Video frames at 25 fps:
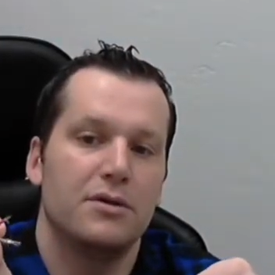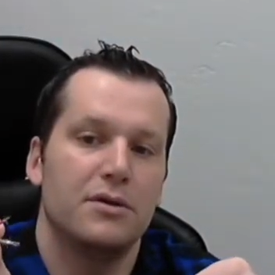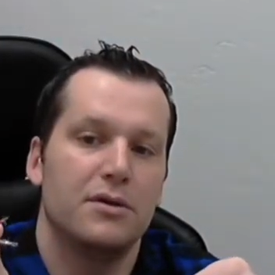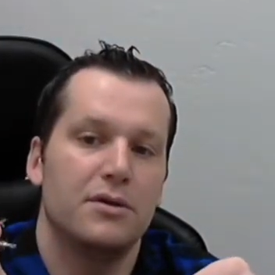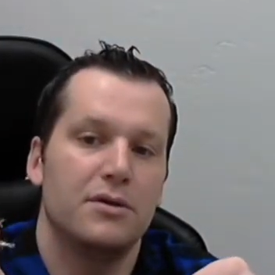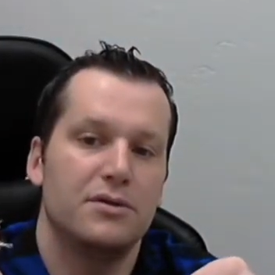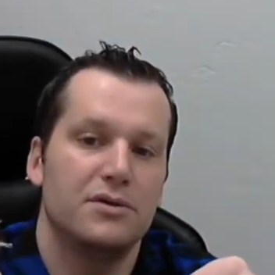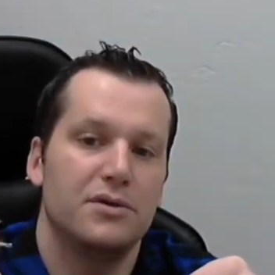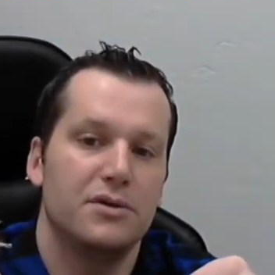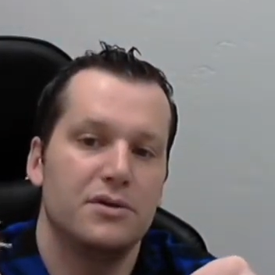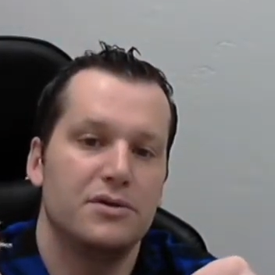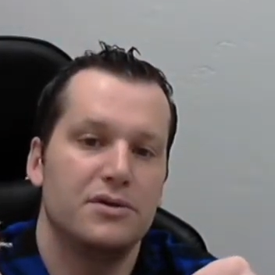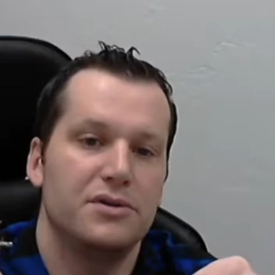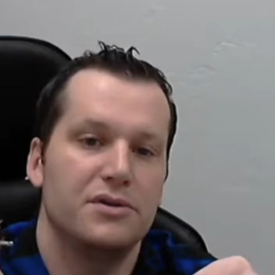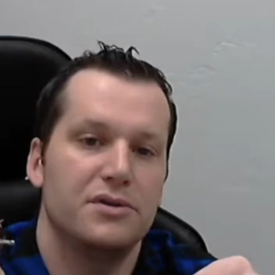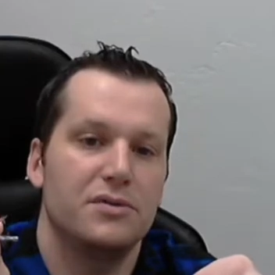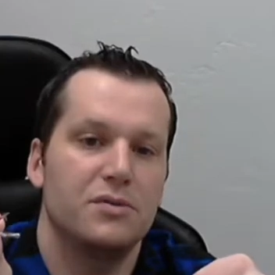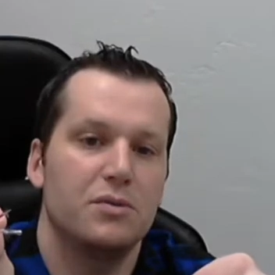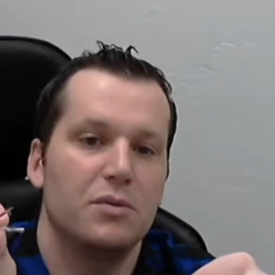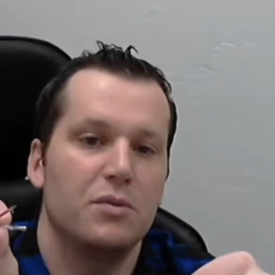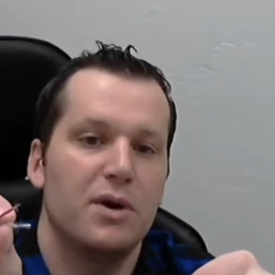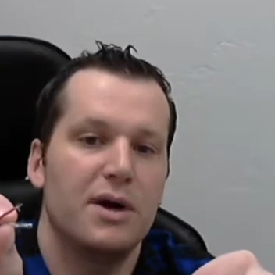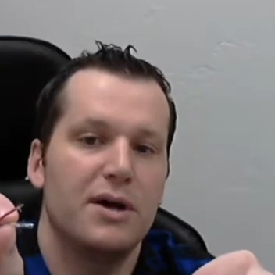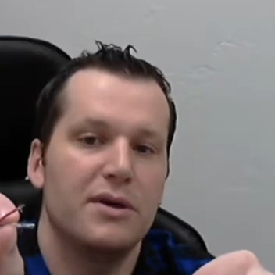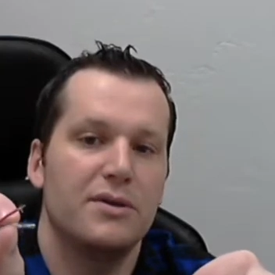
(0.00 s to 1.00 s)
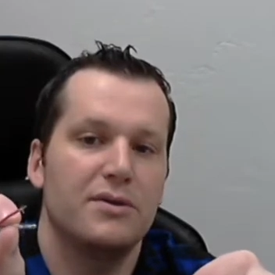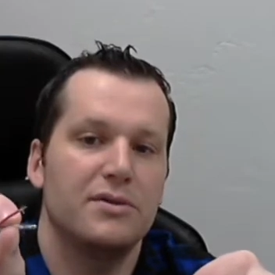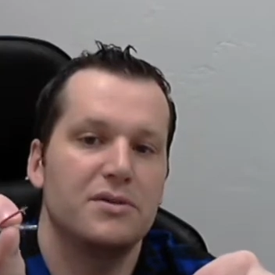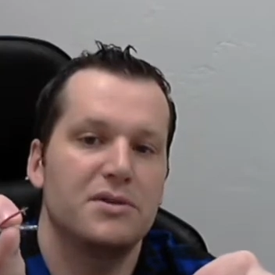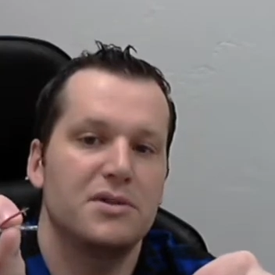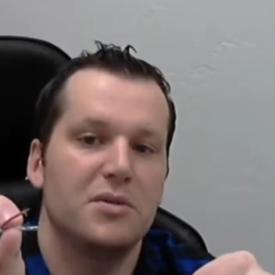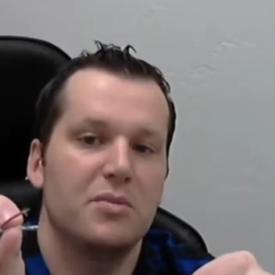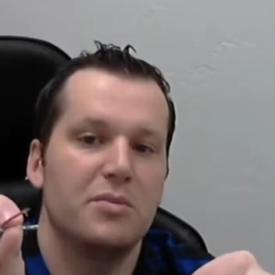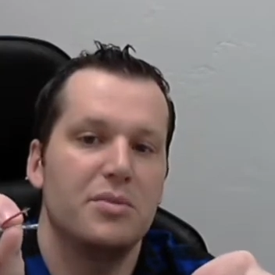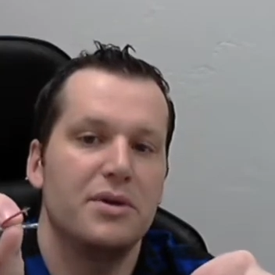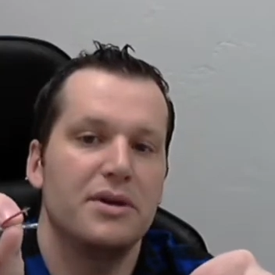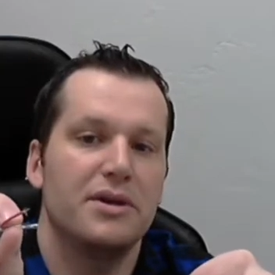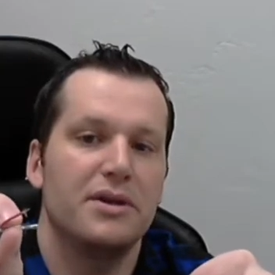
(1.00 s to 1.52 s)
So just wire those to
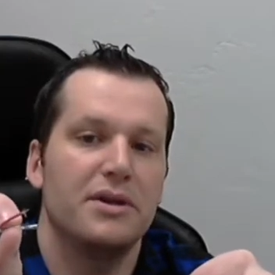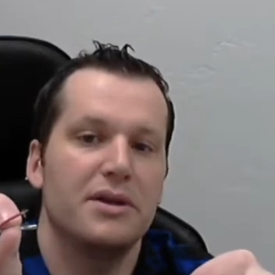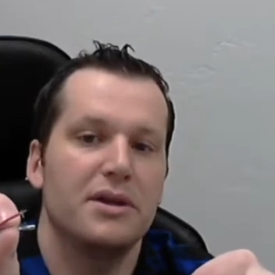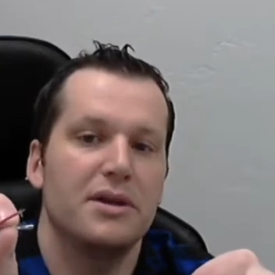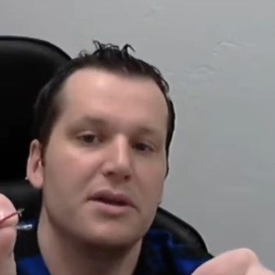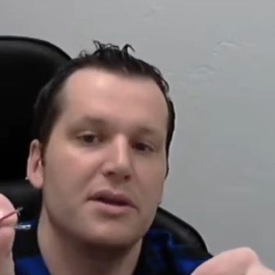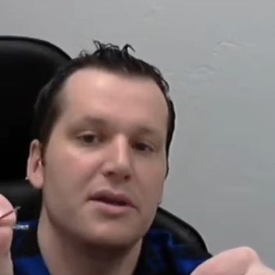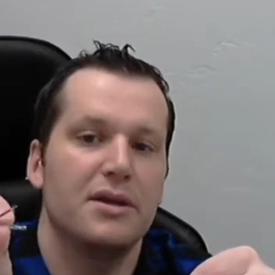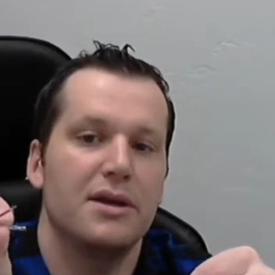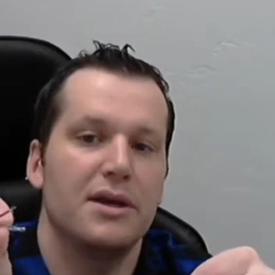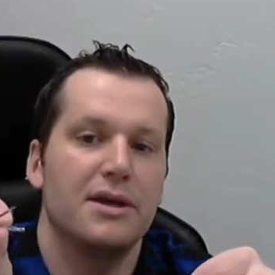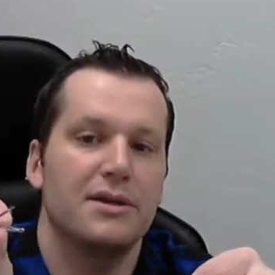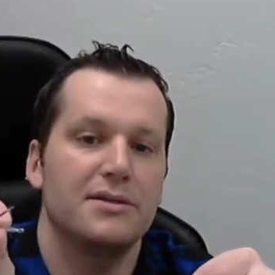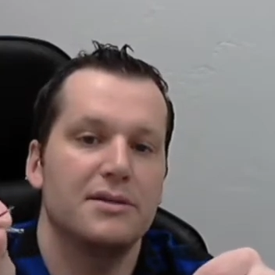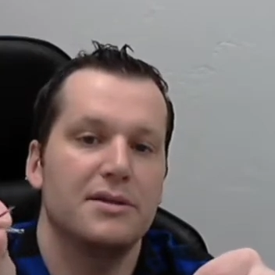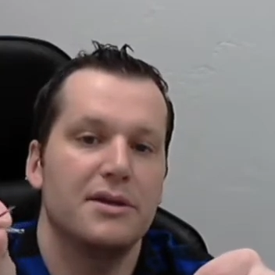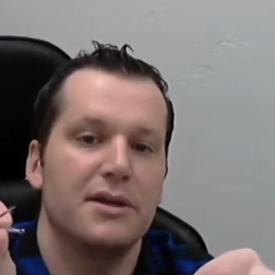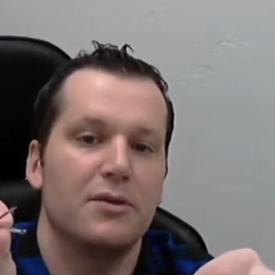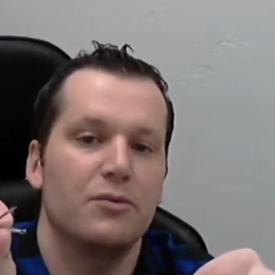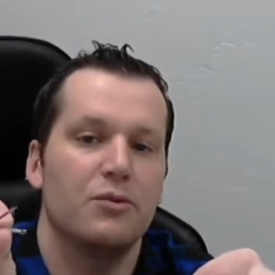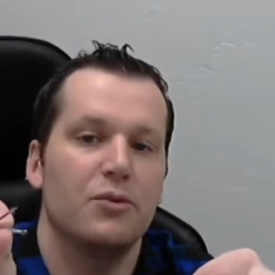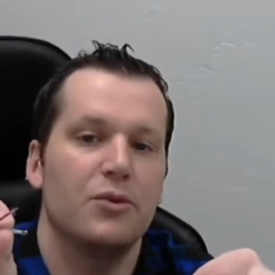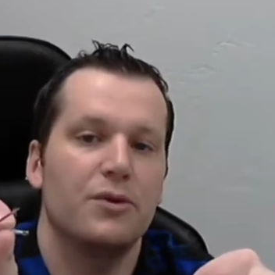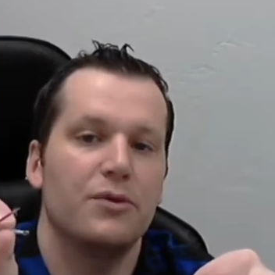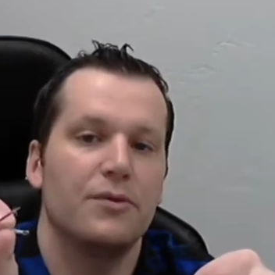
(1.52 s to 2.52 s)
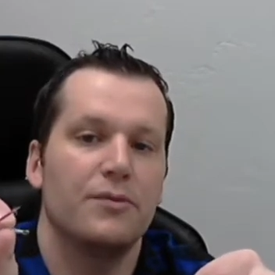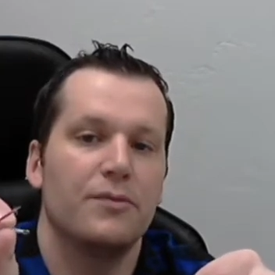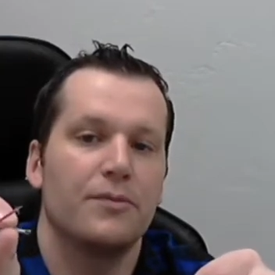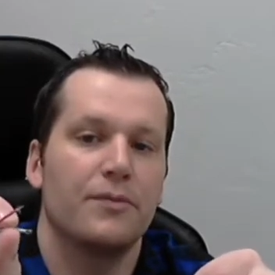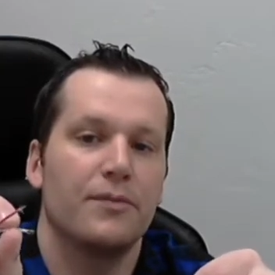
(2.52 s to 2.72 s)
pin E as in Edward.